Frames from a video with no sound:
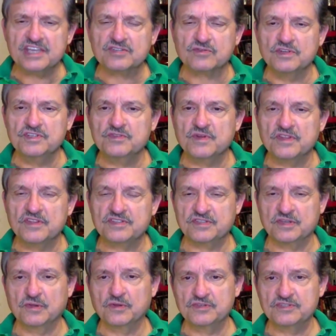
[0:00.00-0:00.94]
and asteroids around the
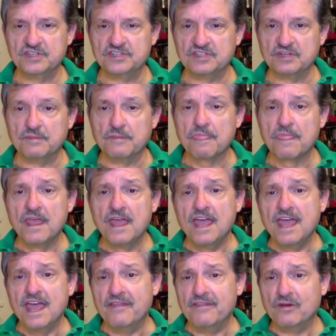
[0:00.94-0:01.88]
solar system.
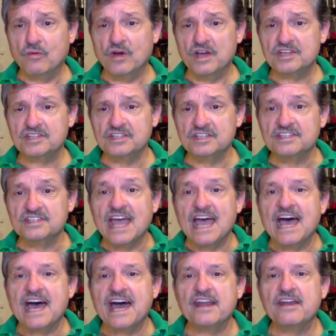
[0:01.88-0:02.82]
And the question is
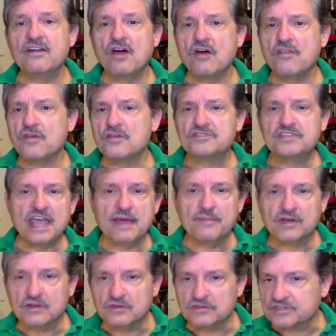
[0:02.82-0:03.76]
how did all those
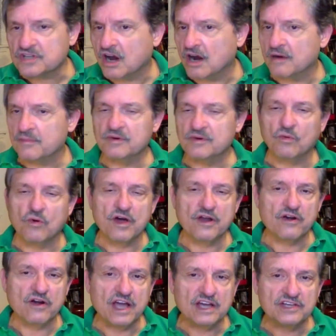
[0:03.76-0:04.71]
chemicals, carbon,
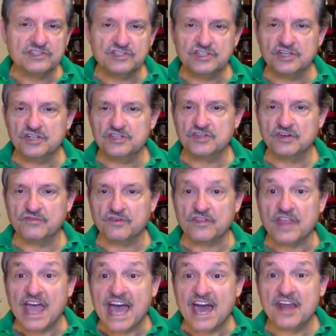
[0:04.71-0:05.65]
water, oxygen, and so
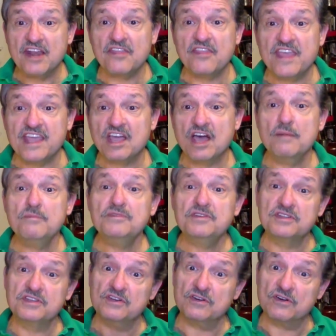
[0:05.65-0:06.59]
forth, how did they come
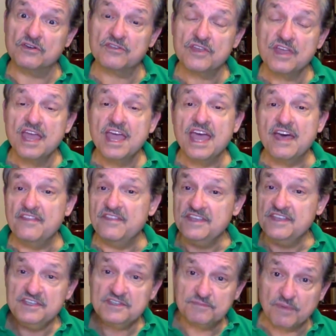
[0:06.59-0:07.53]
to the Earth? And
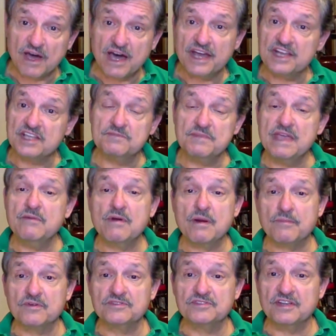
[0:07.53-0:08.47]
these bodies may
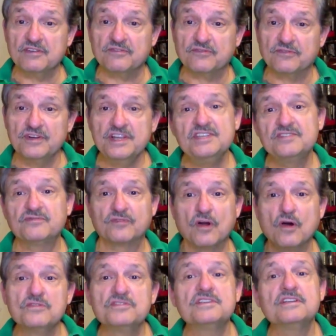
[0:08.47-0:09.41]
represent freeze
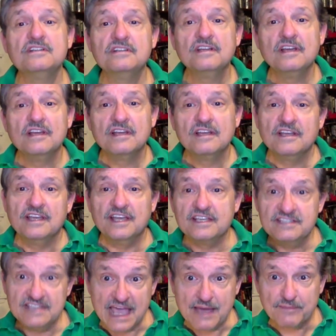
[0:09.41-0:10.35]
frozen
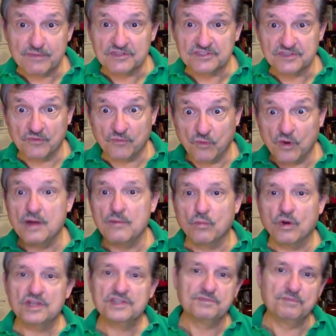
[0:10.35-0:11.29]
examples of
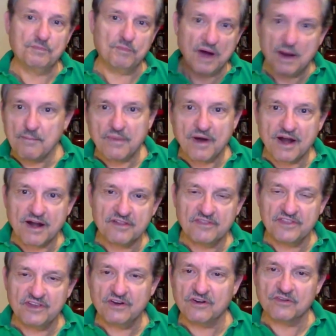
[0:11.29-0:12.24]
what once
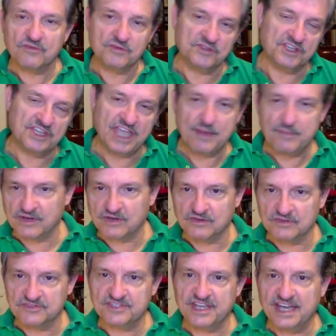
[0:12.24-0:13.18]
bombarded the Earth with the
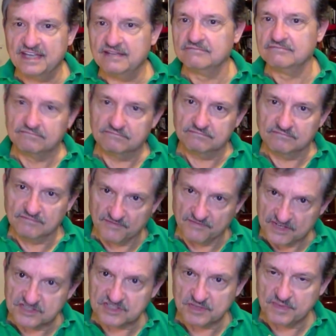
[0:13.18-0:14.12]
chemicals that
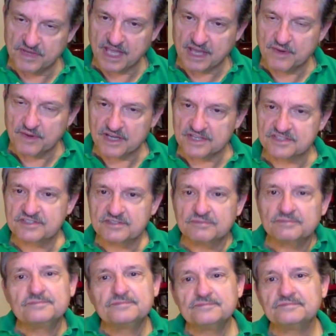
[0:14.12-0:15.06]
eventually became us.
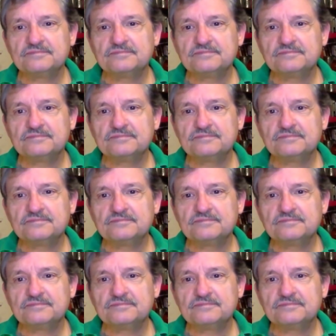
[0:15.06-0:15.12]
